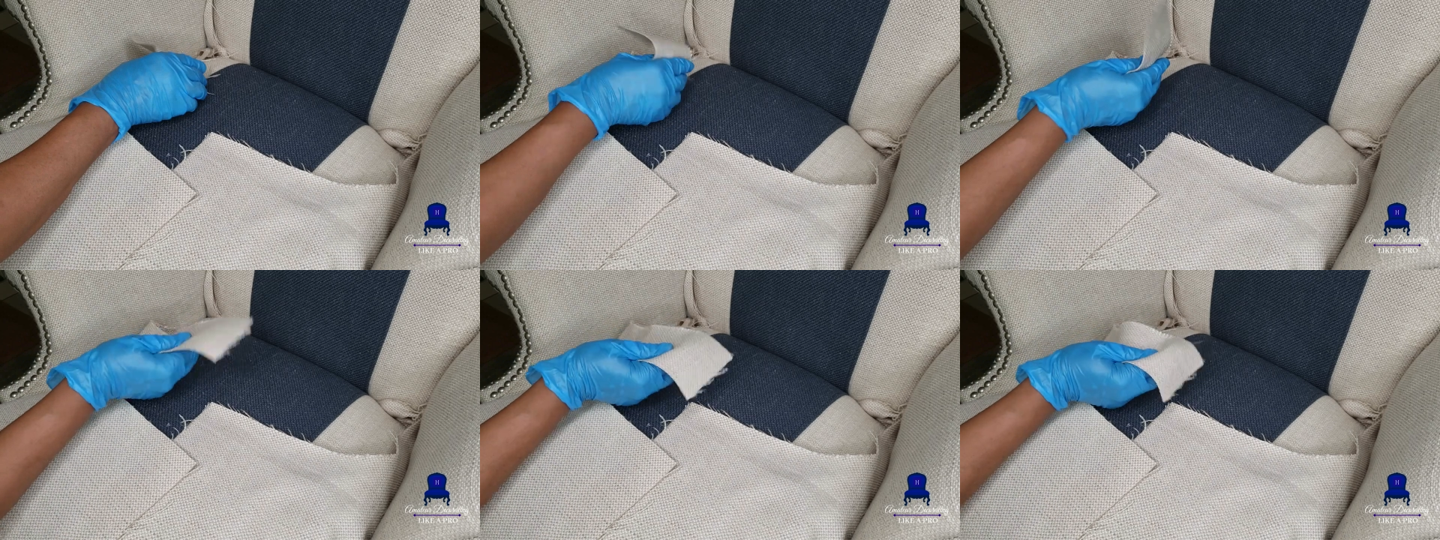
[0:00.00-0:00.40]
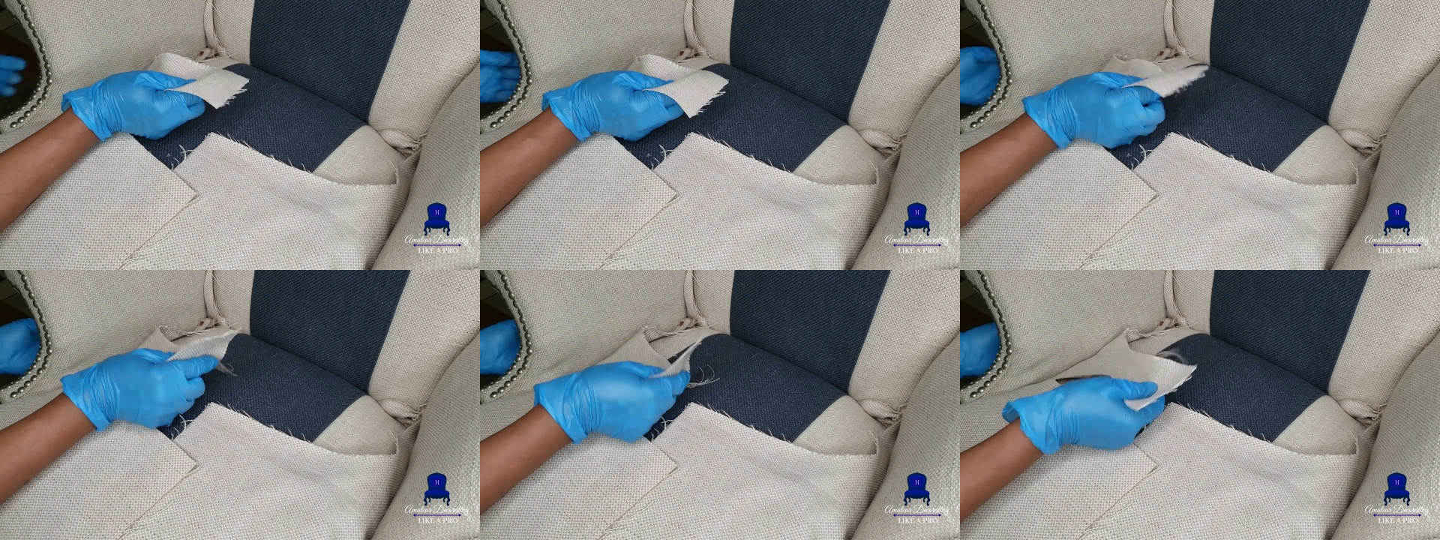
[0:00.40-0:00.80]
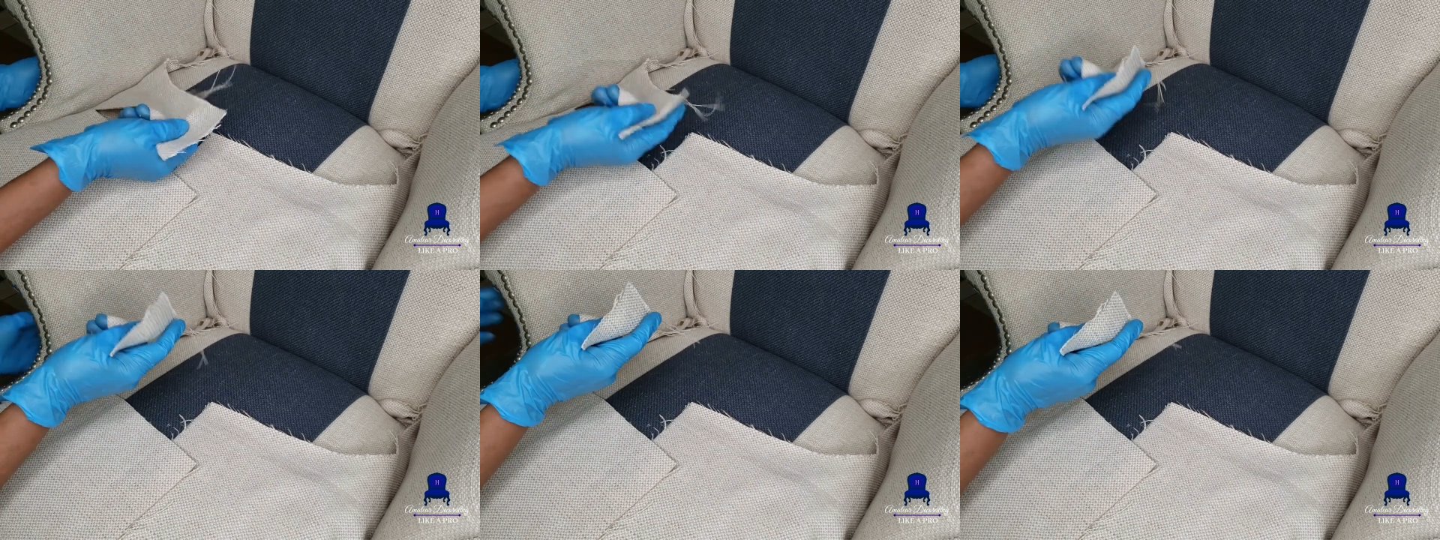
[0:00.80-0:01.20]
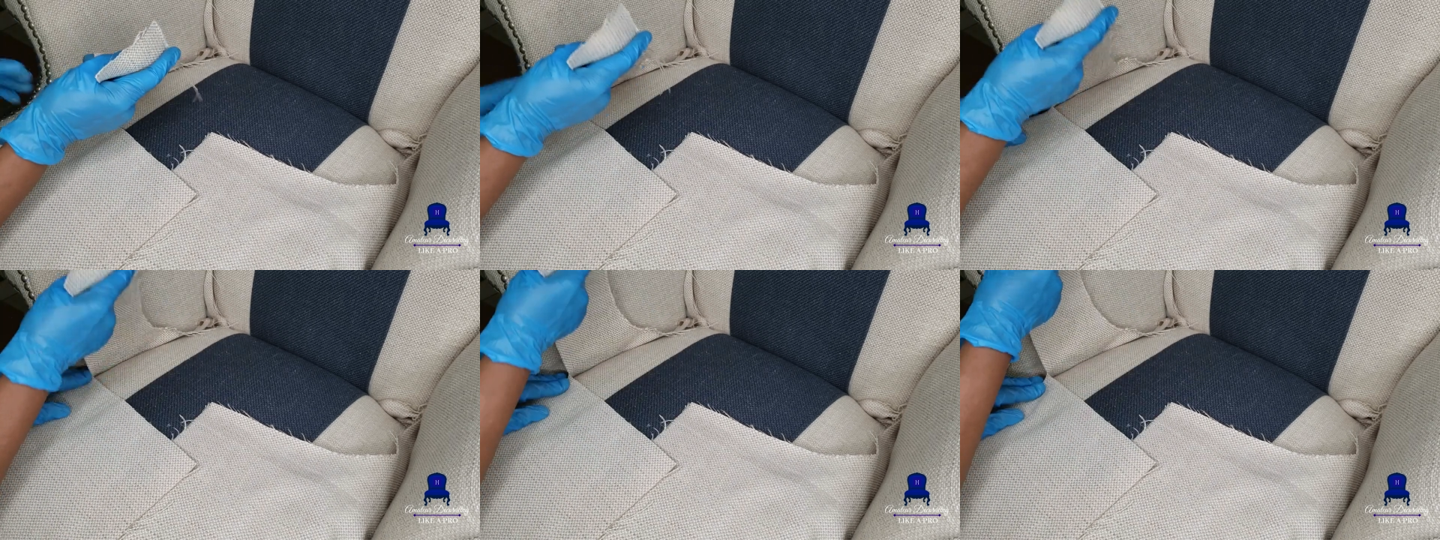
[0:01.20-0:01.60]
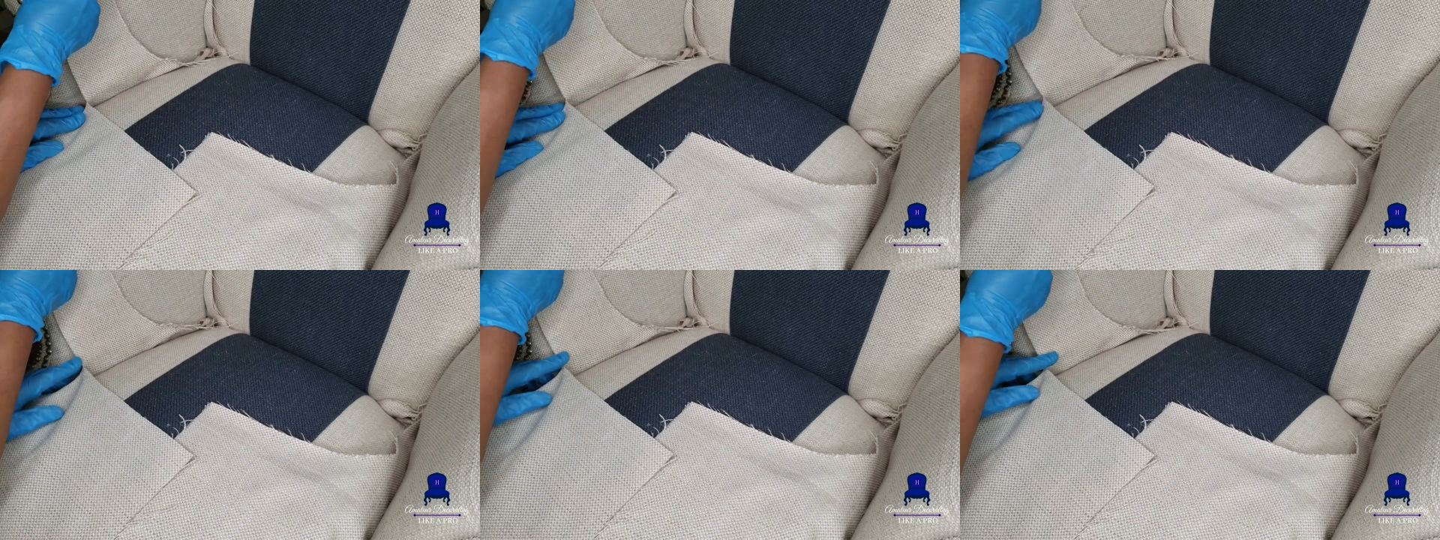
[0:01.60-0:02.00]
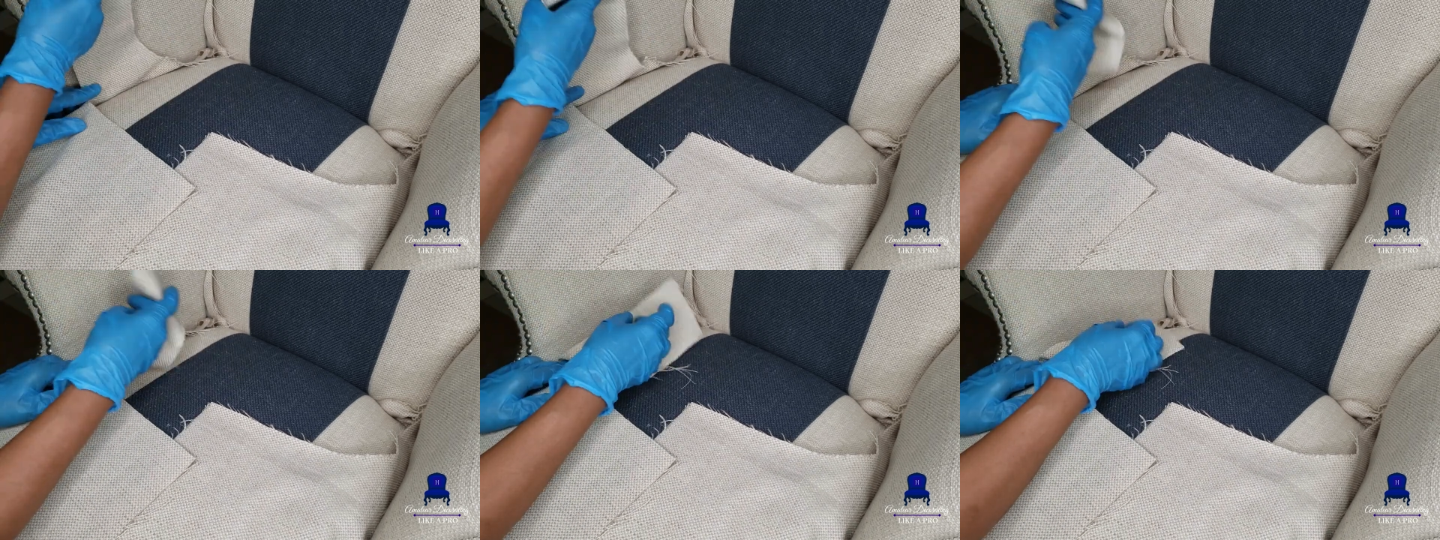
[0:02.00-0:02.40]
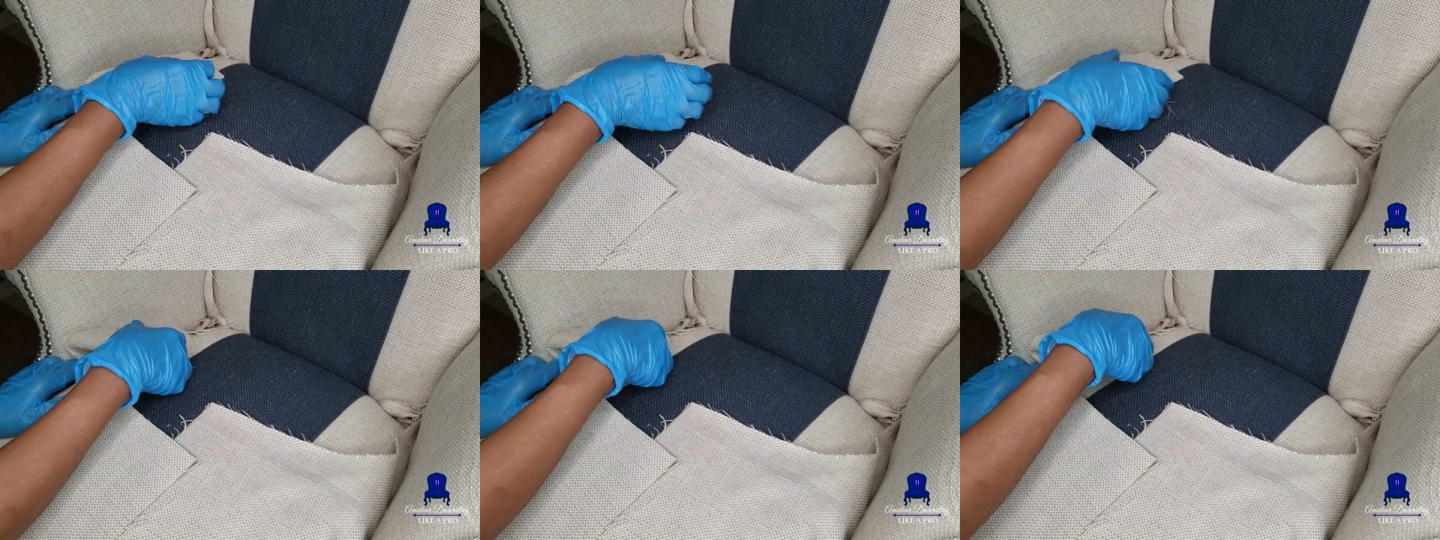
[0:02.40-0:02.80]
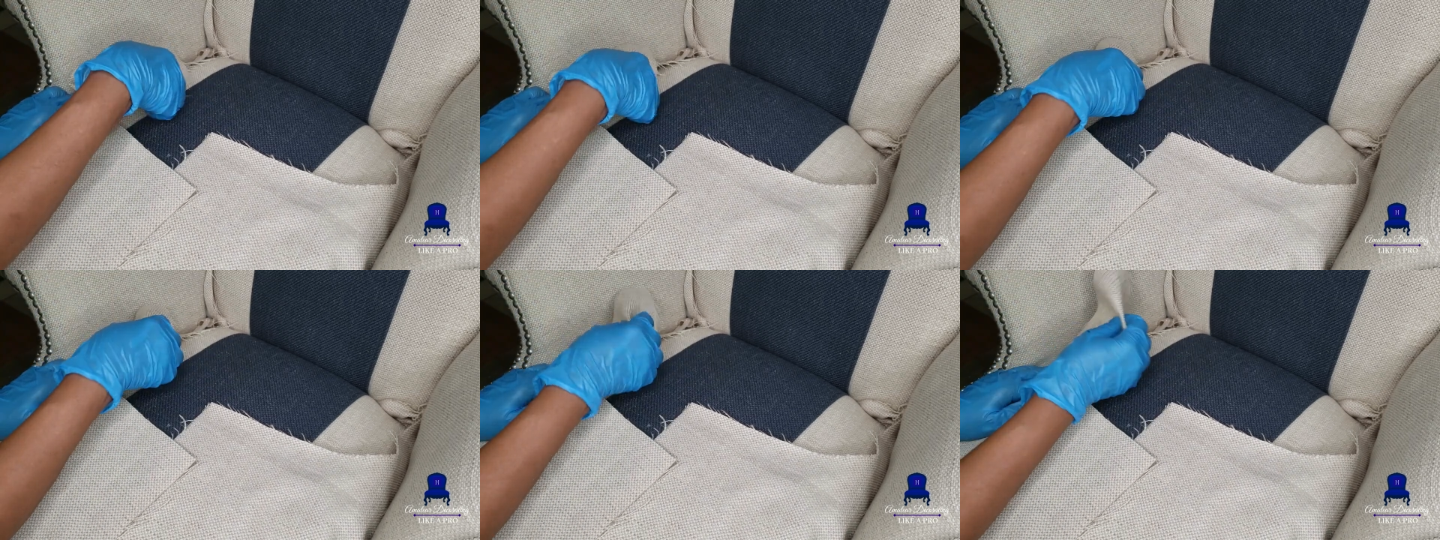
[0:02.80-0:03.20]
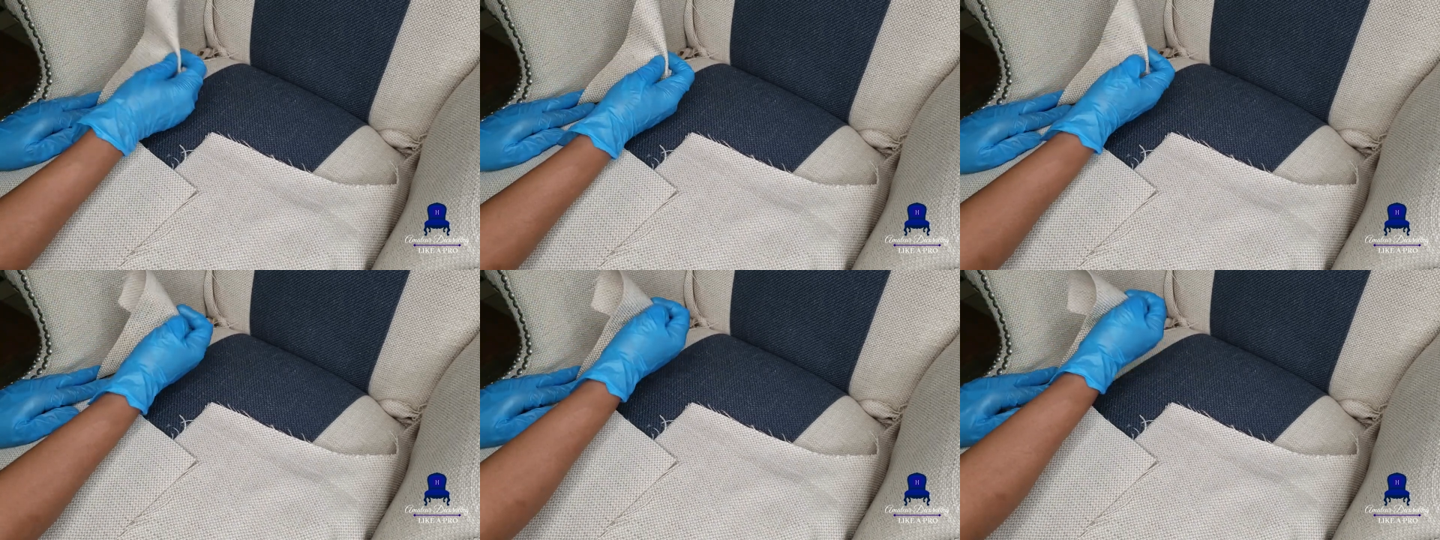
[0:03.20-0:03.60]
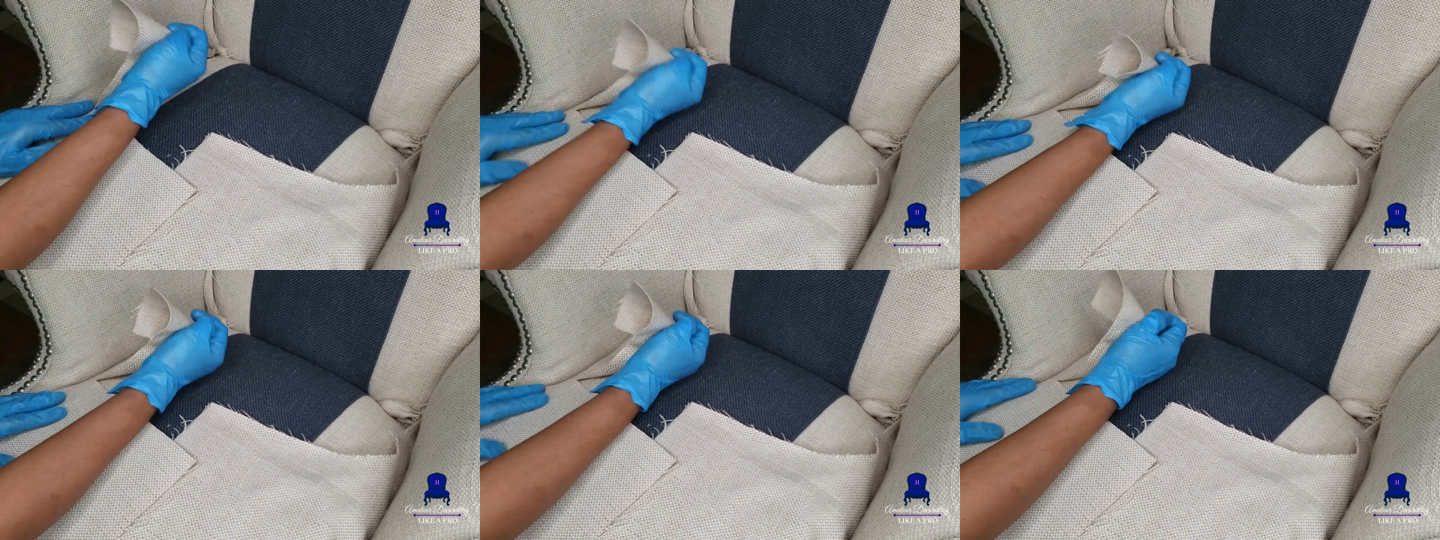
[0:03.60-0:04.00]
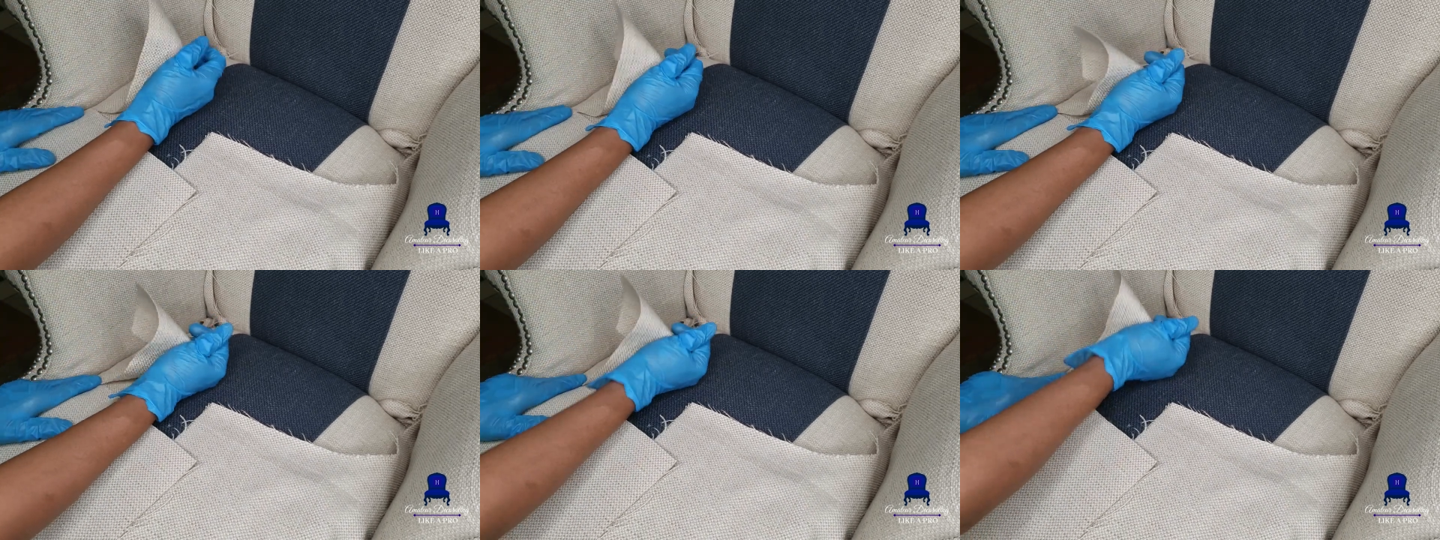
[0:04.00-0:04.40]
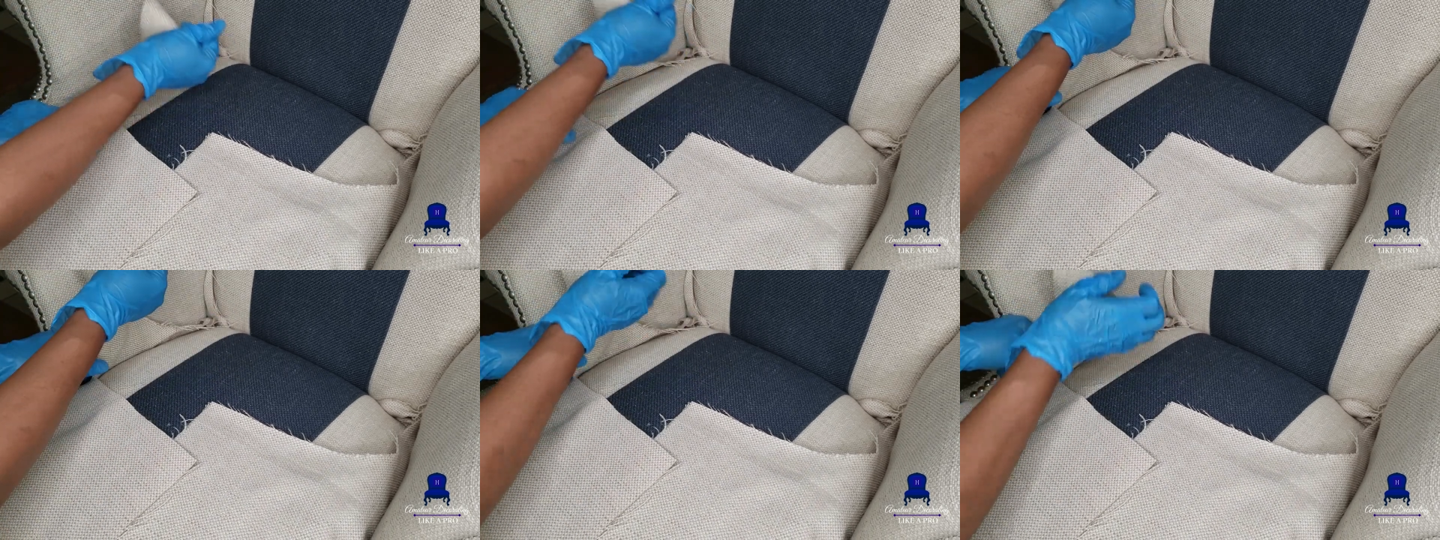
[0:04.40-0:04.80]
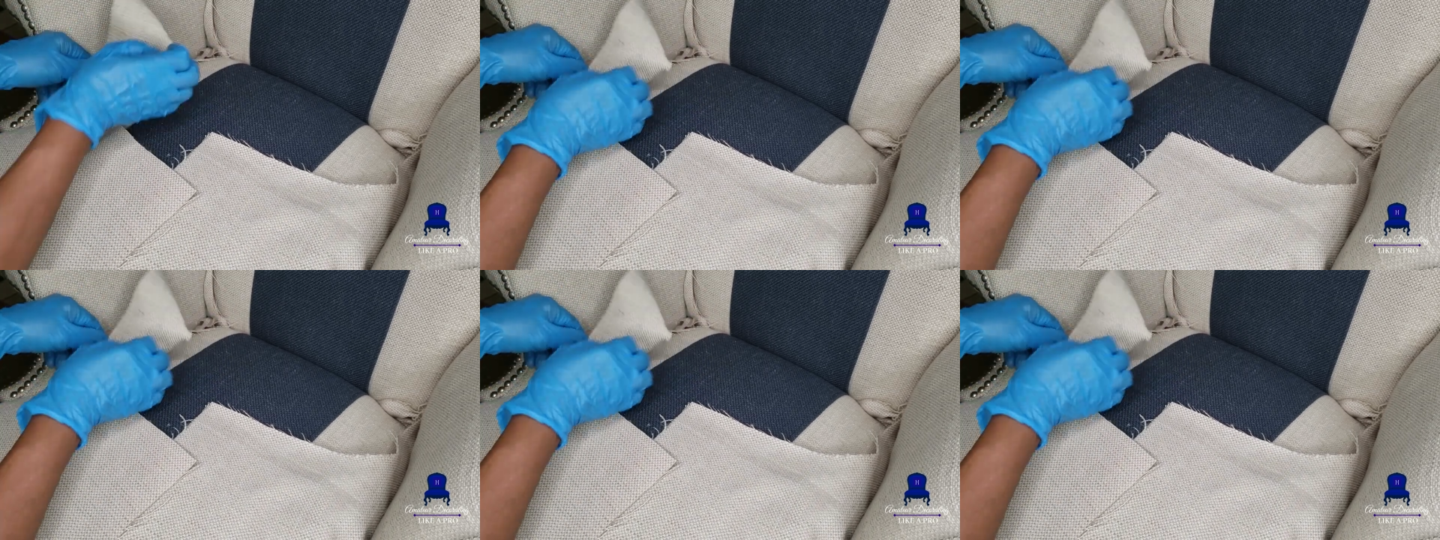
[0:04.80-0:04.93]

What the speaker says: No face is visible, so there are no lips to read.